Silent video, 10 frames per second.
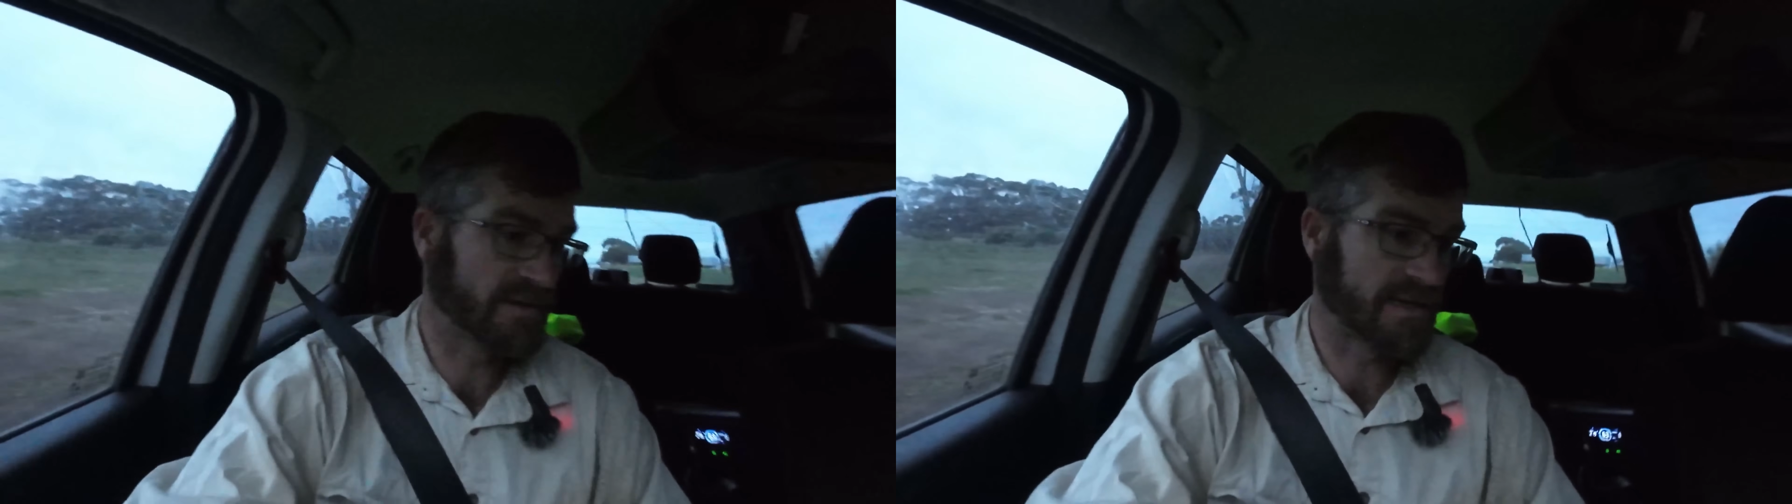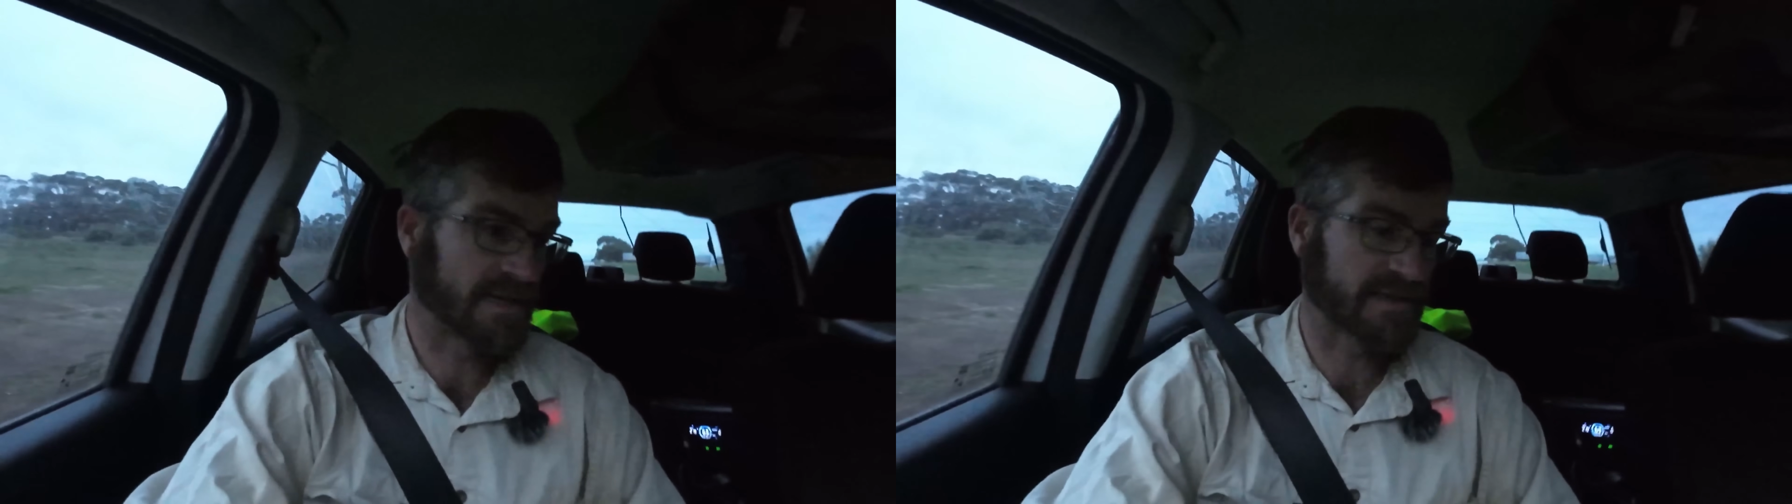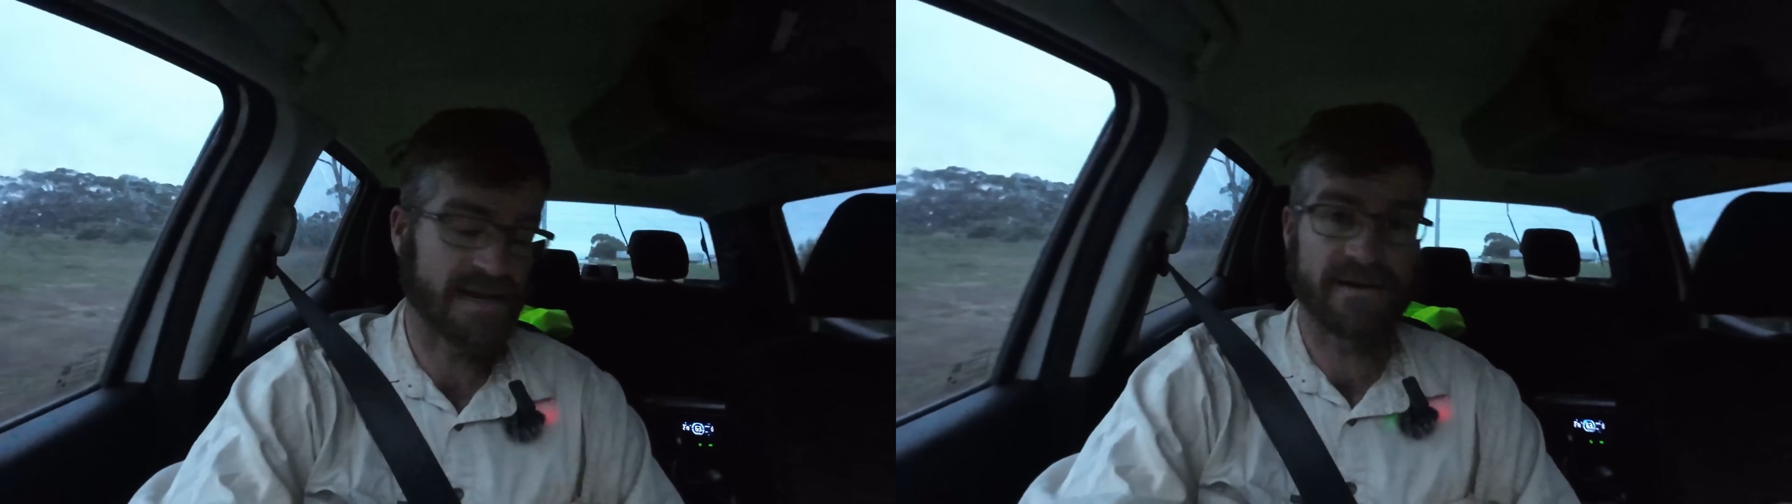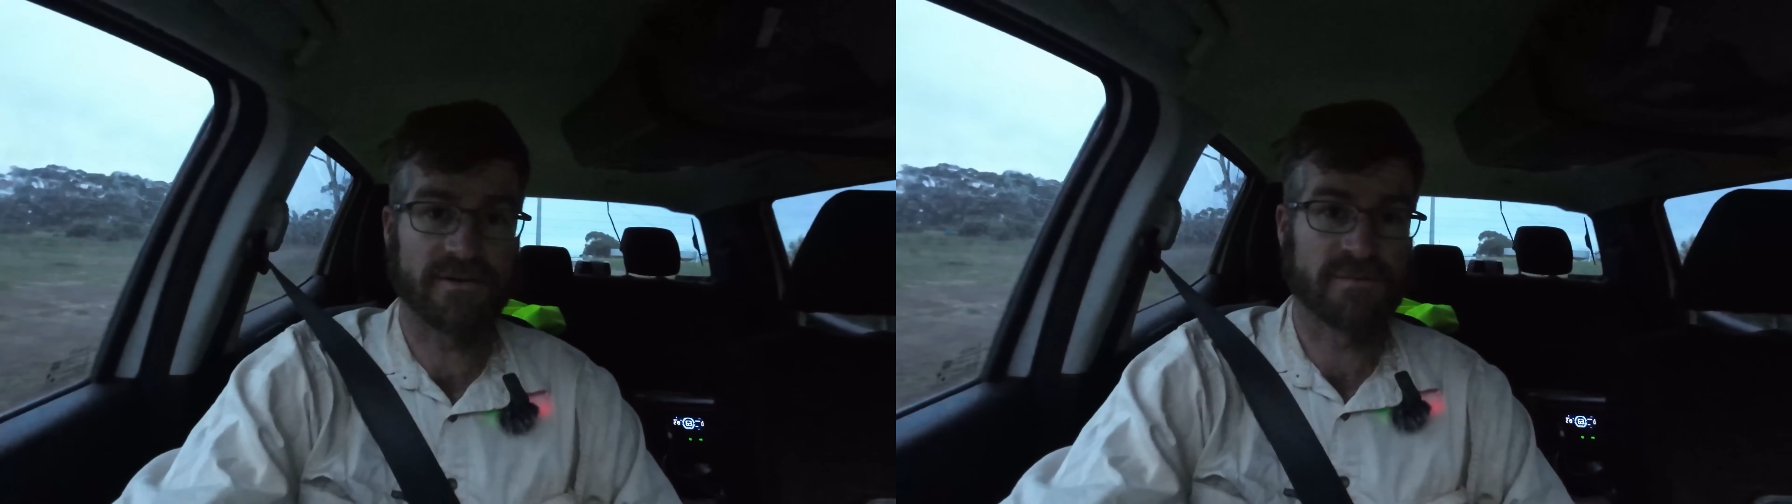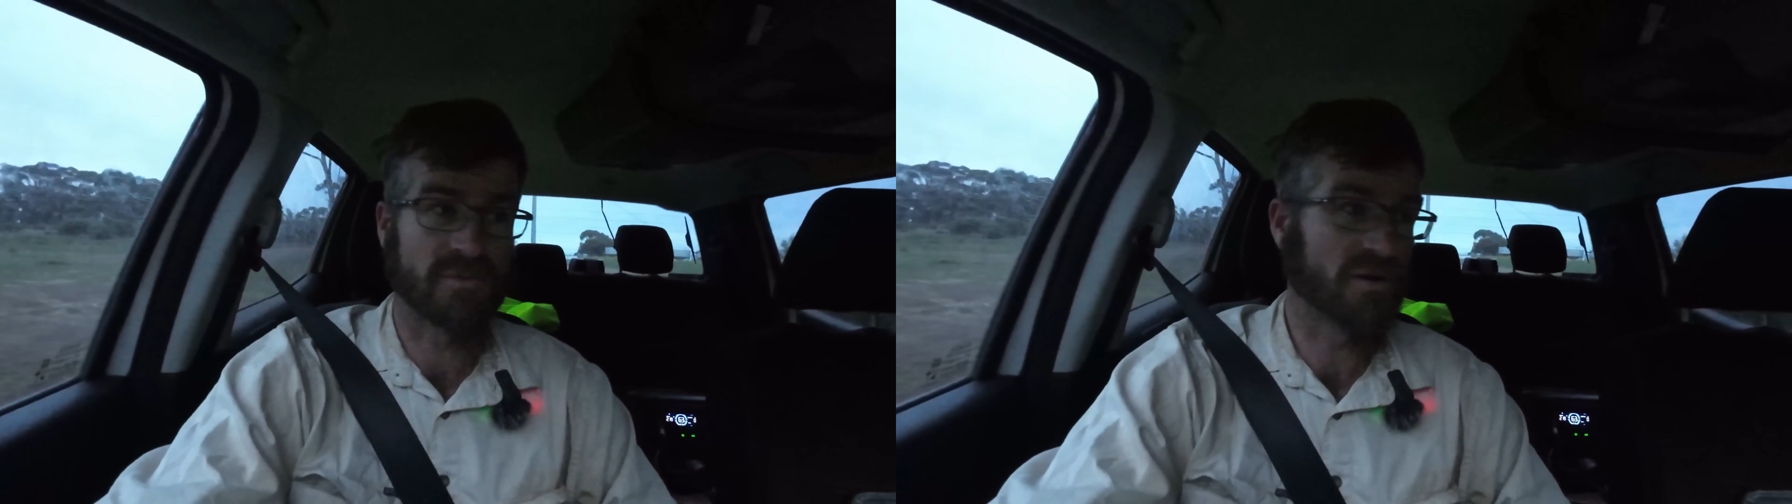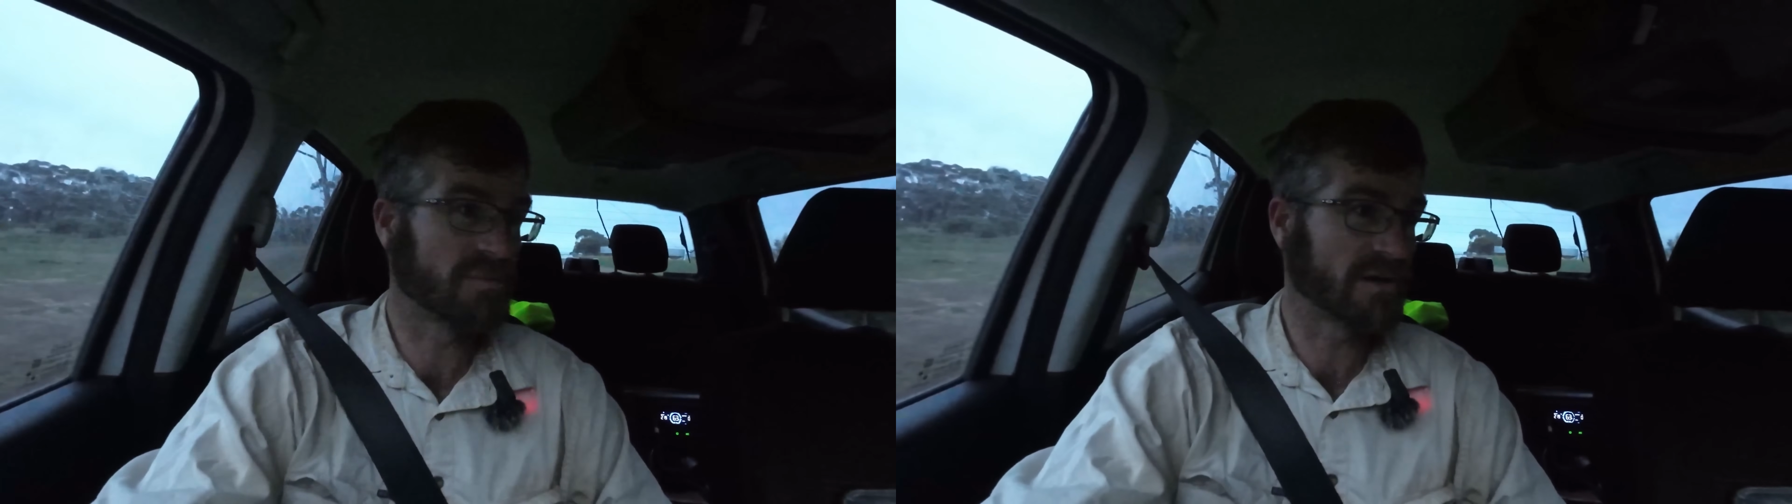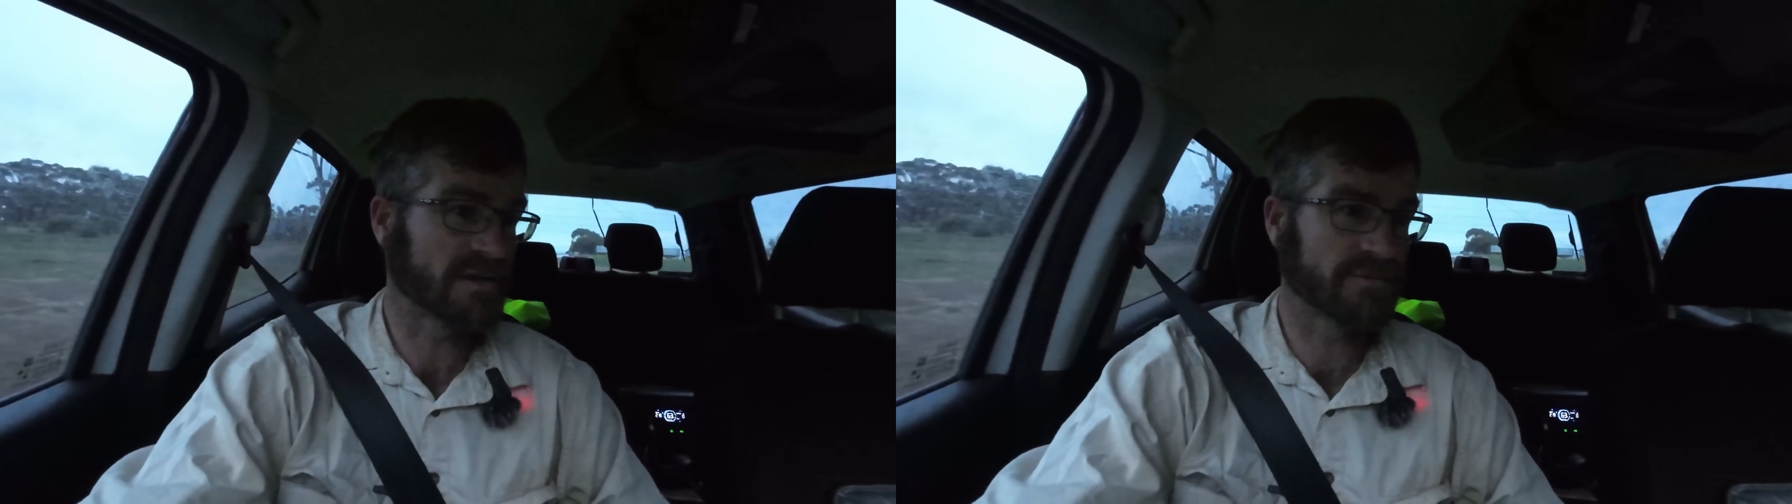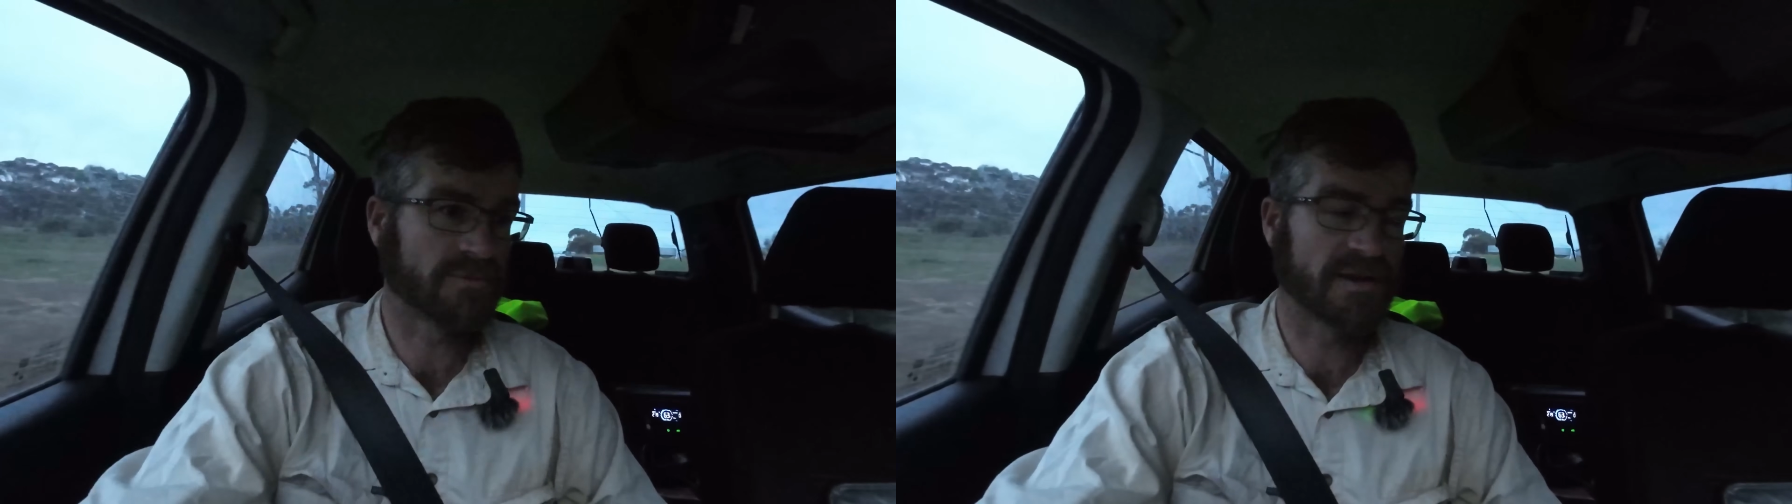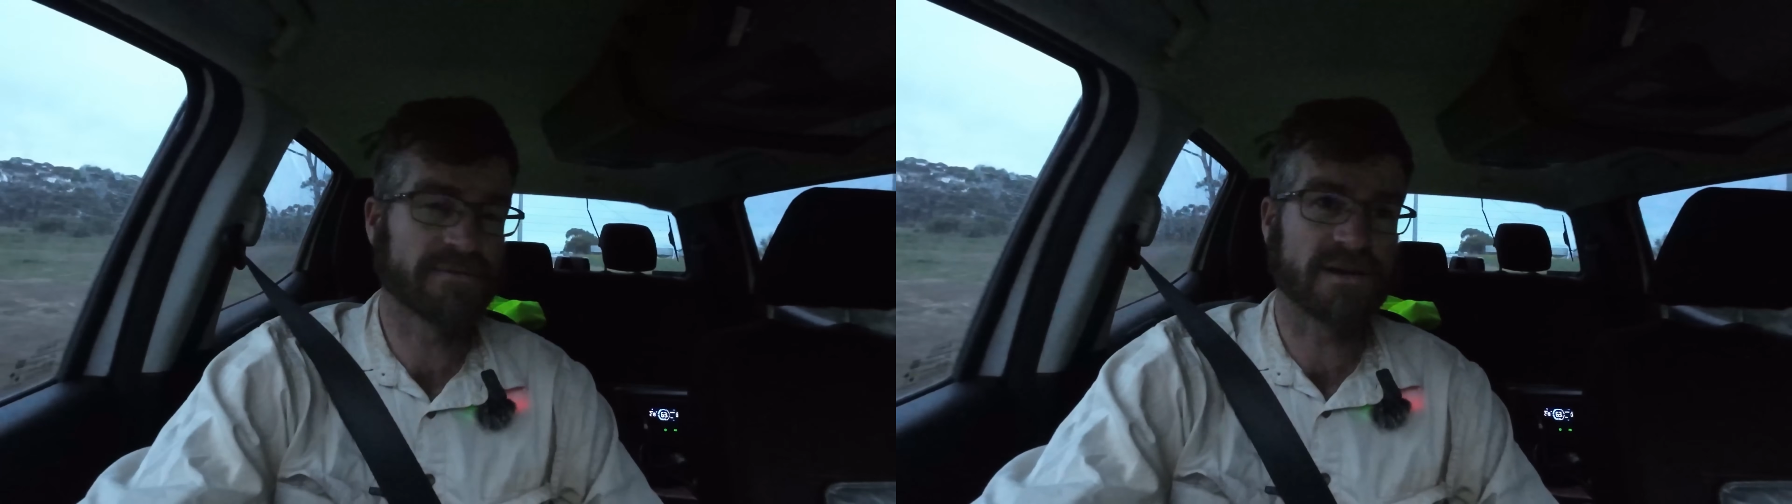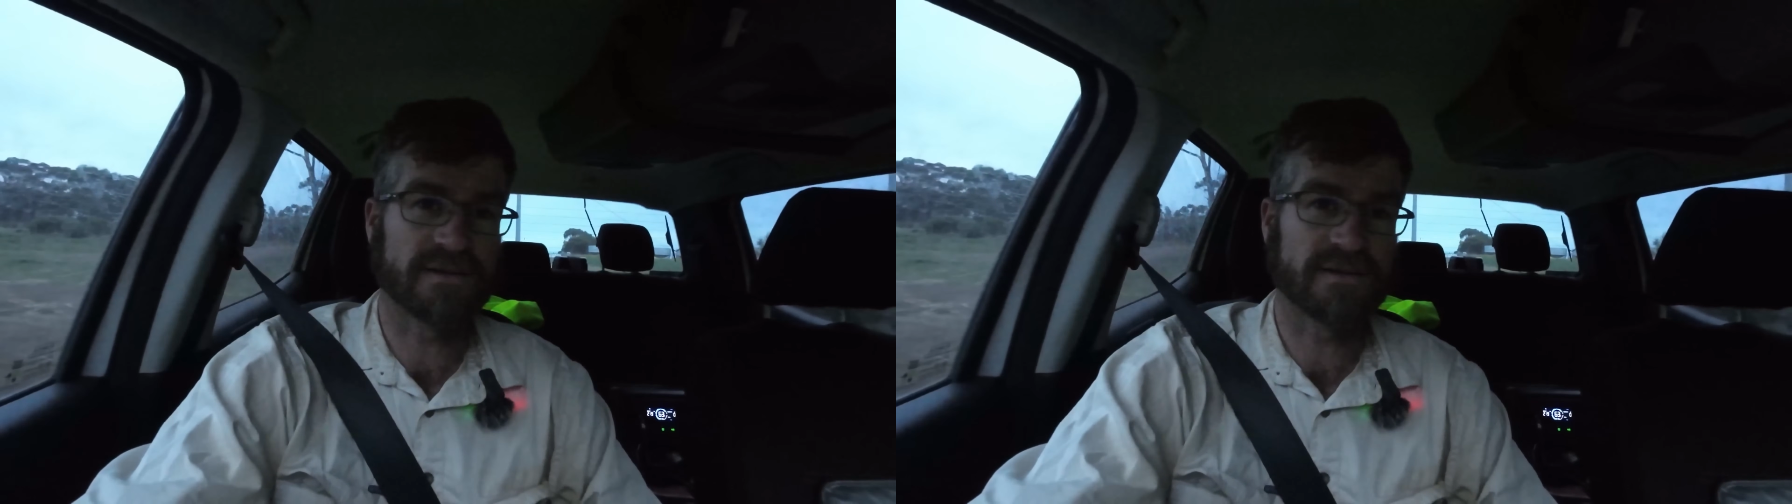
uh, carry it on a motorbike, whatever.